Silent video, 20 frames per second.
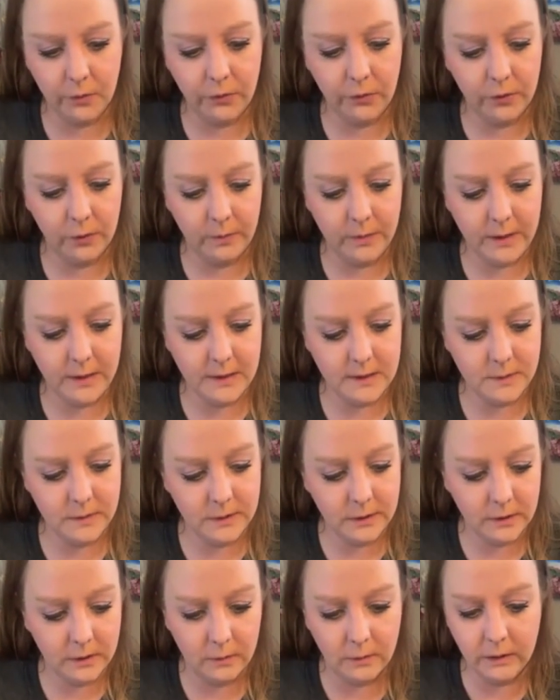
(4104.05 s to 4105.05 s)
A couple little
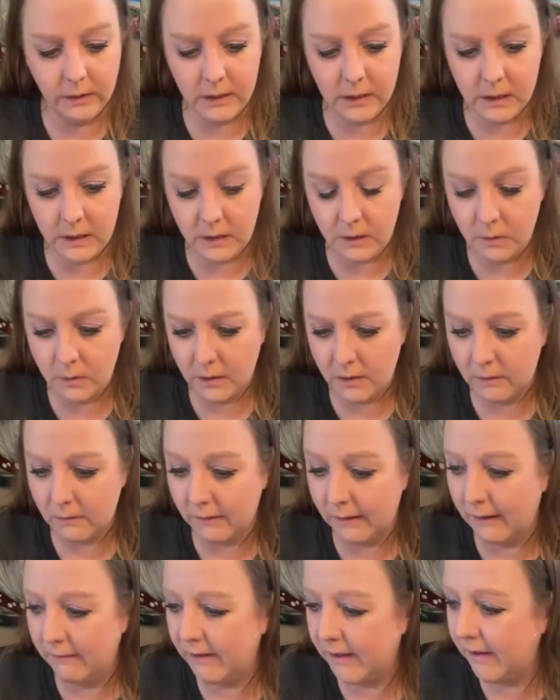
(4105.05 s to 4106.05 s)
beads would look really cute.
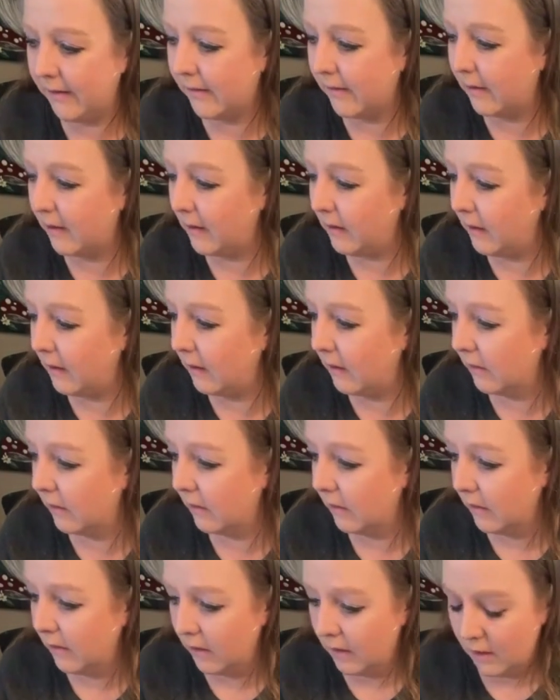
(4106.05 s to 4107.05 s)
I don't have any sitting
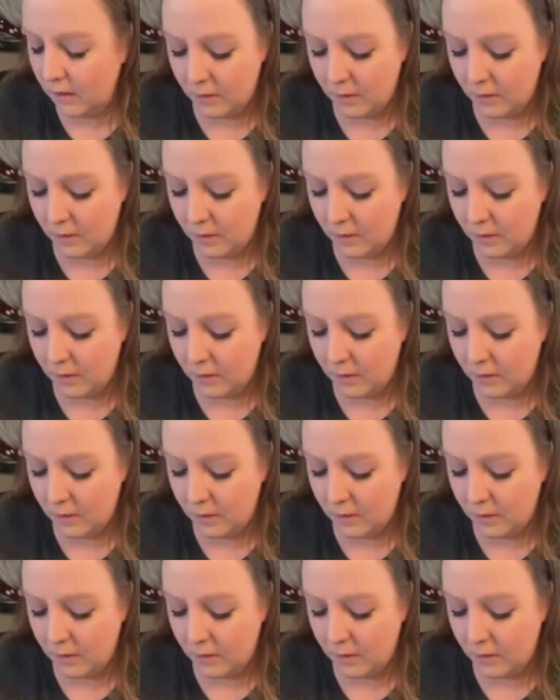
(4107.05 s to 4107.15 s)
here.